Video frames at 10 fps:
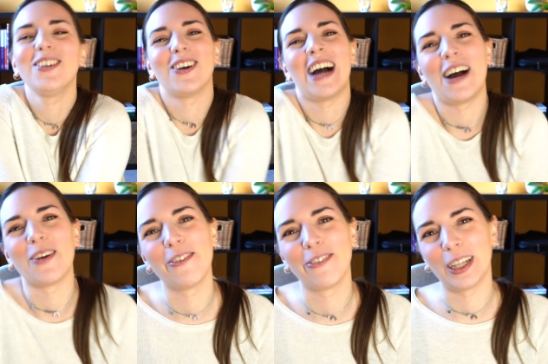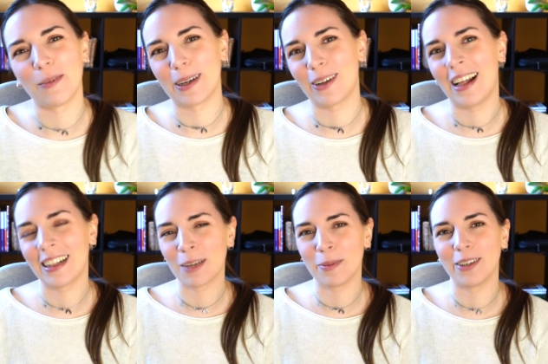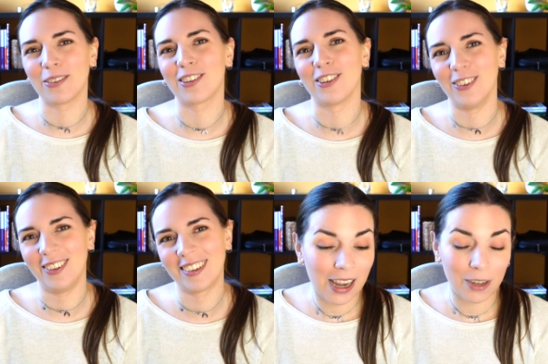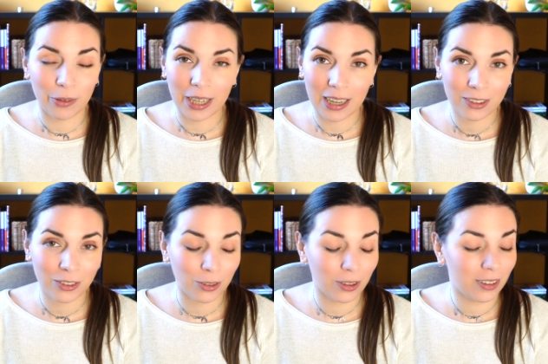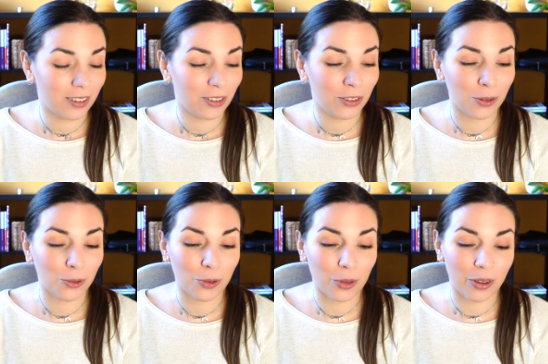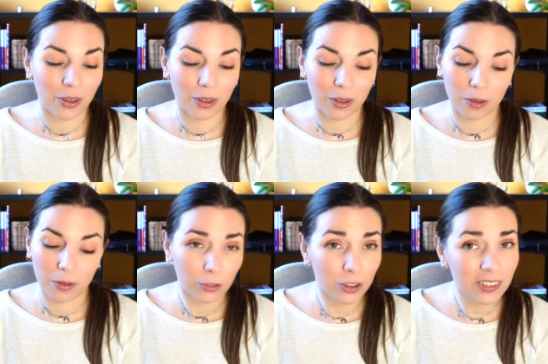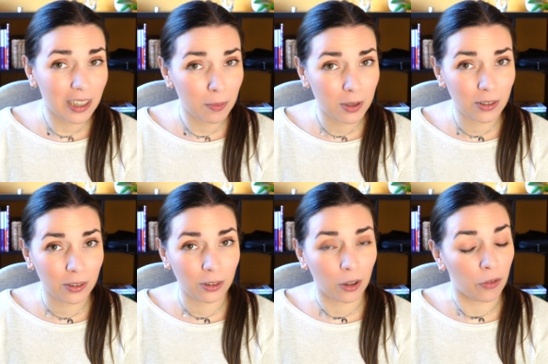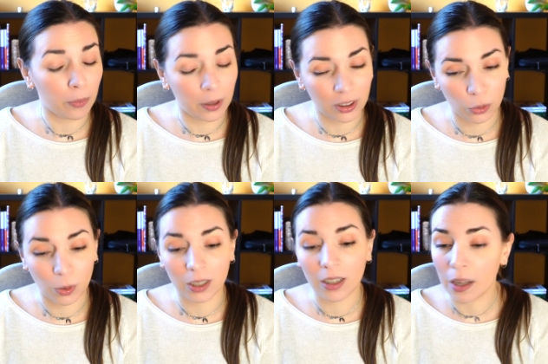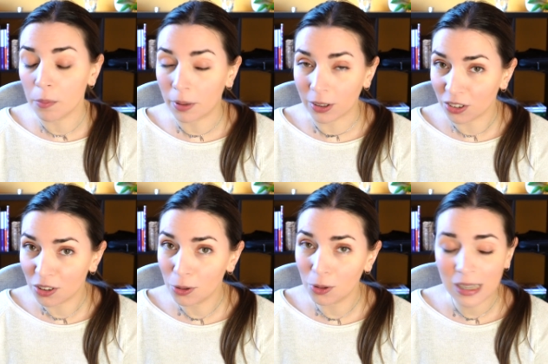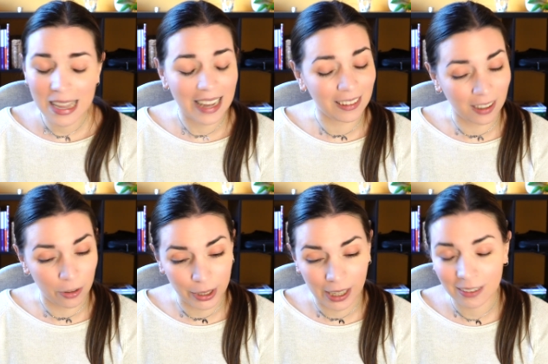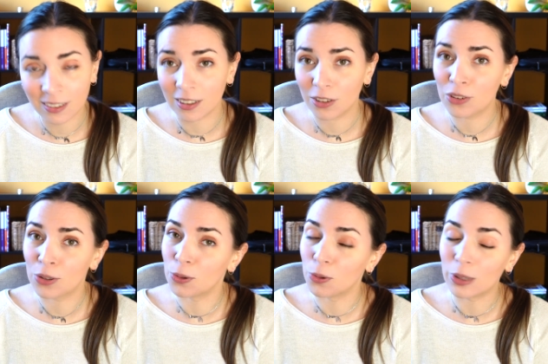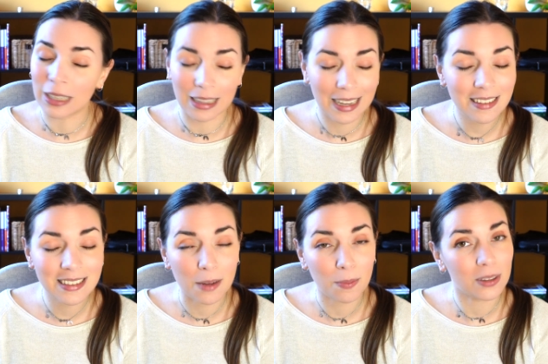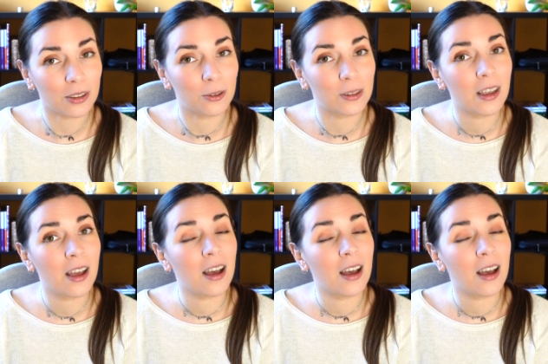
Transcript: know how I feel about Alchemy of Souls. I reacted to the first episode of part 1 and part 2, and I reacted to the last episode